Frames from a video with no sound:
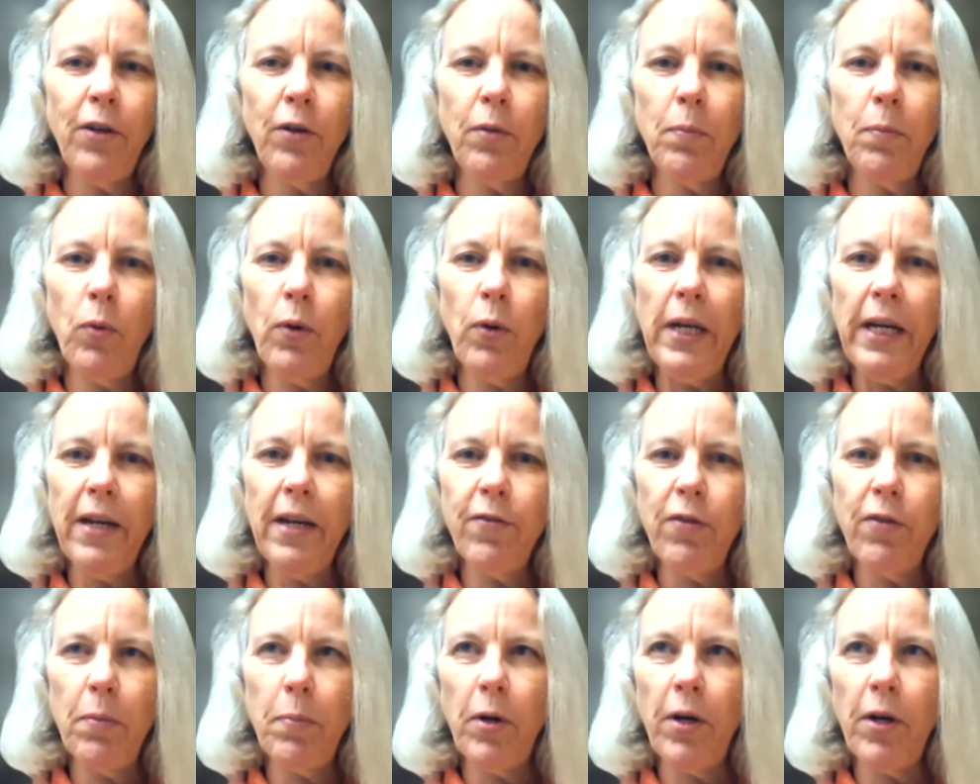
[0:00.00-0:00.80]
Good morning,
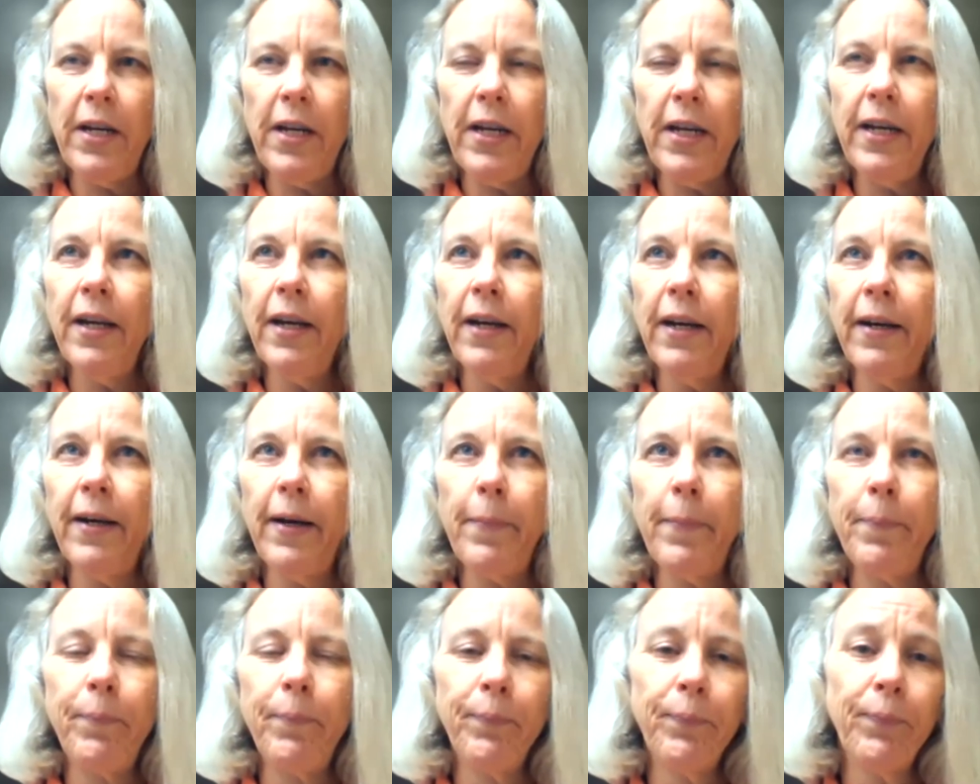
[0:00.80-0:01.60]
everybody.
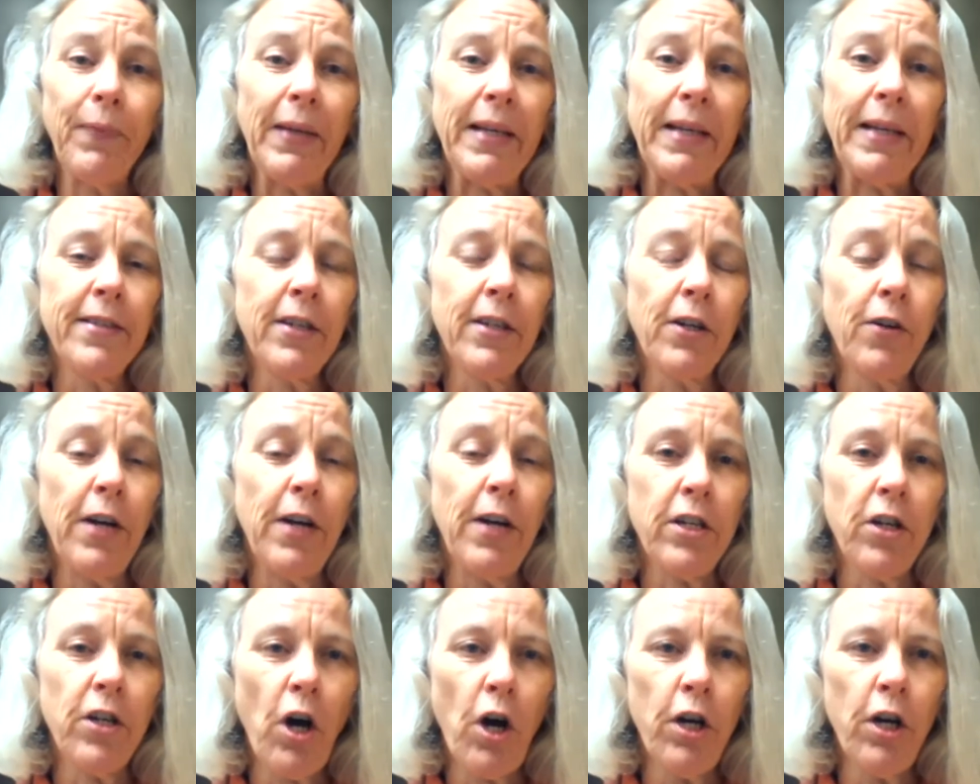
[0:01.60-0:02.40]
It's a great
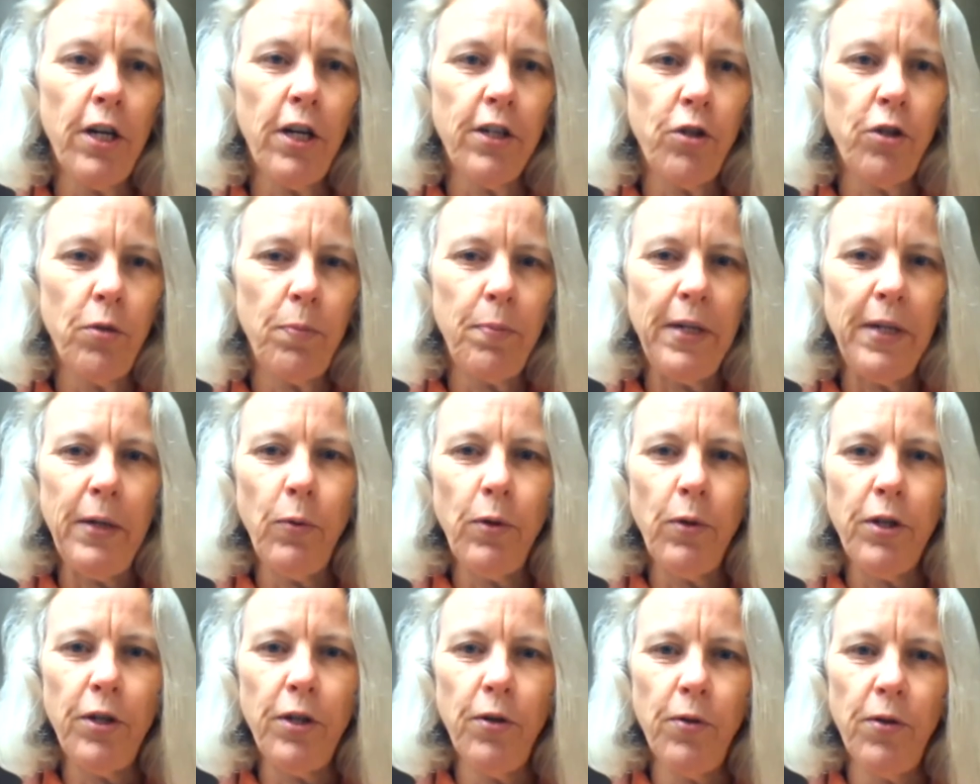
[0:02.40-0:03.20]
honor to be
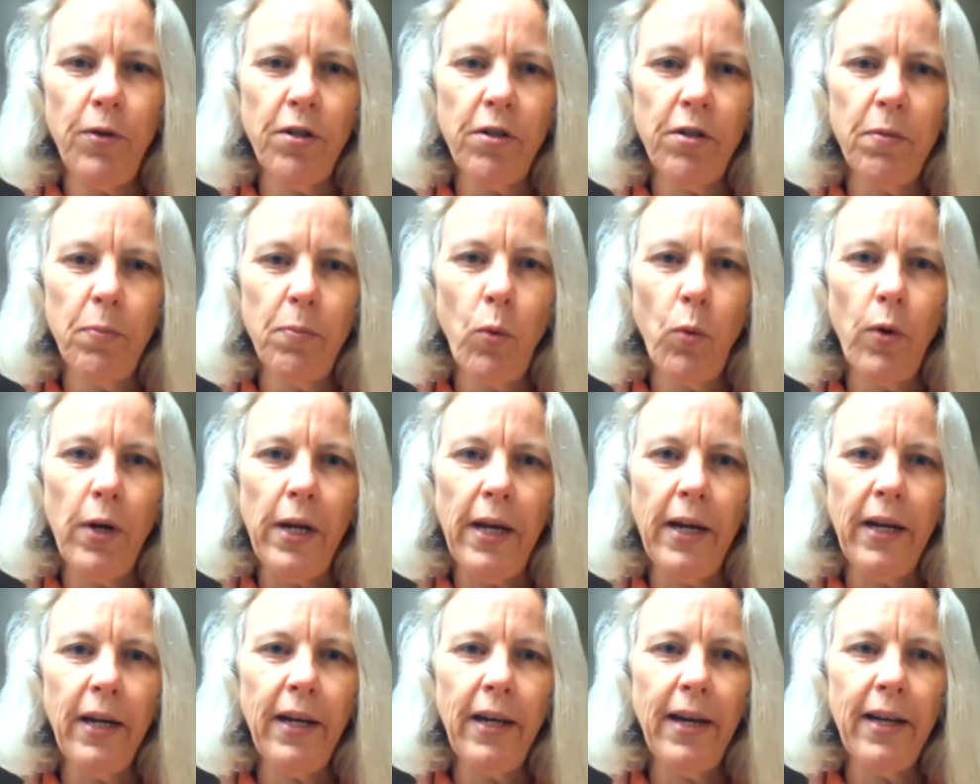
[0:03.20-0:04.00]
with you this
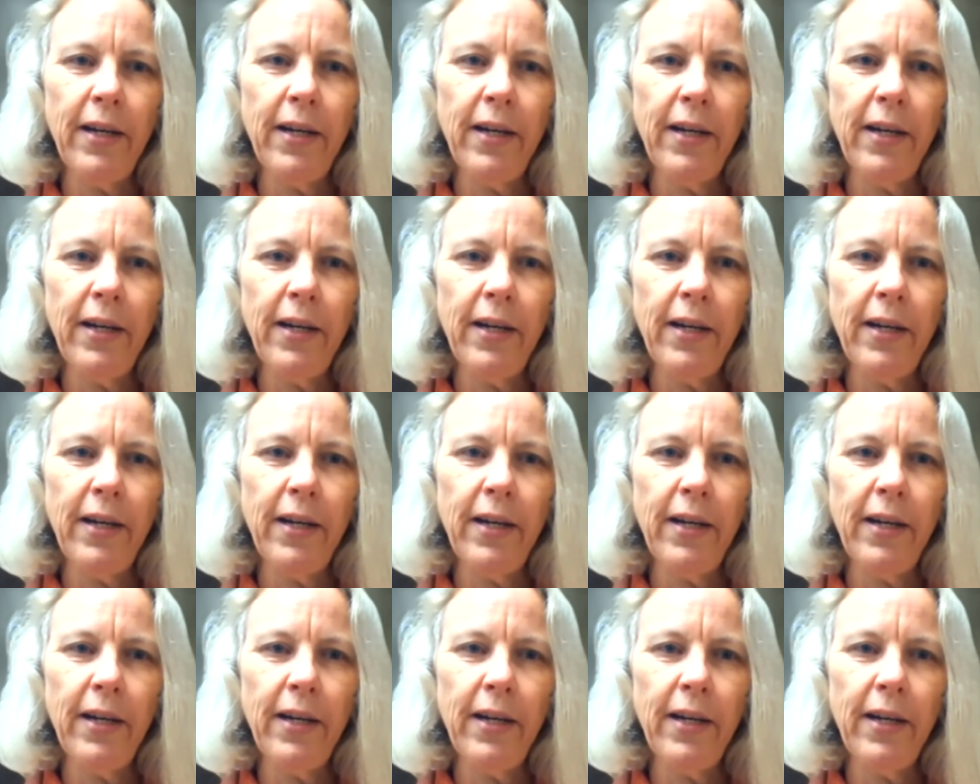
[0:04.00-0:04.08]
morning,